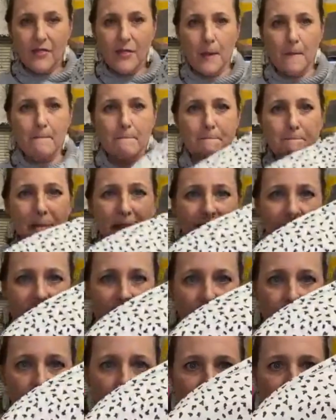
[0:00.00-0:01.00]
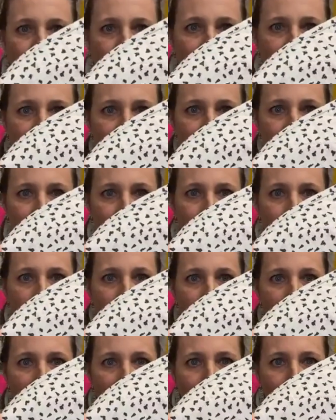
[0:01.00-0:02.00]
that makes those pieces
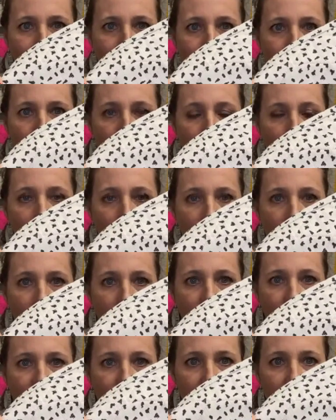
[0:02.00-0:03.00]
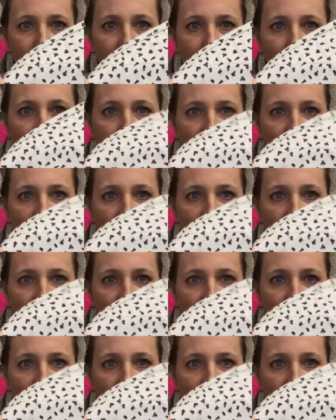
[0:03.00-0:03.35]
pop on